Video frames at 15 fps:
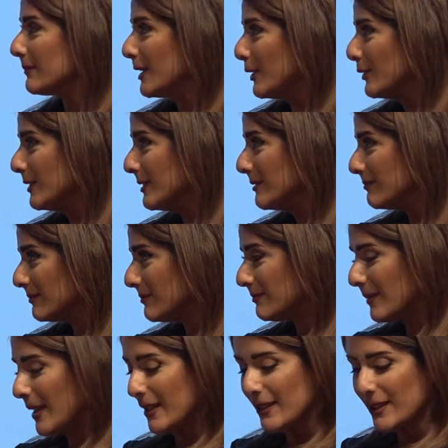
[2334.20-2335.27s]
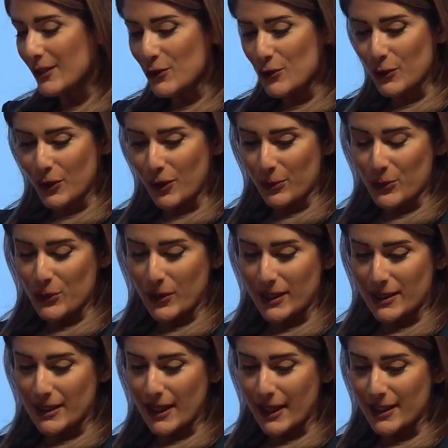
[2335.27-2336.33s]
couldn't make it to
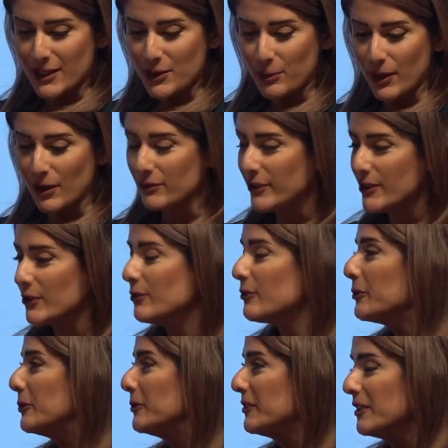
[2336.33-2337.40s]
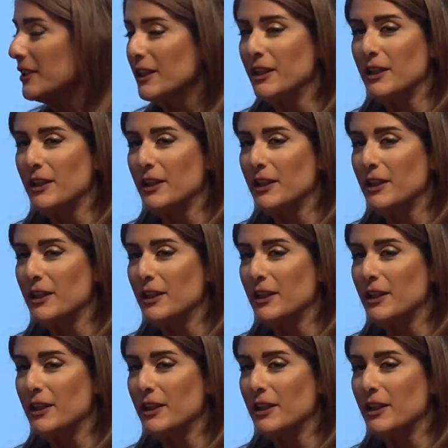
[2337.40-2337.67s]
COP28, but I was, of course,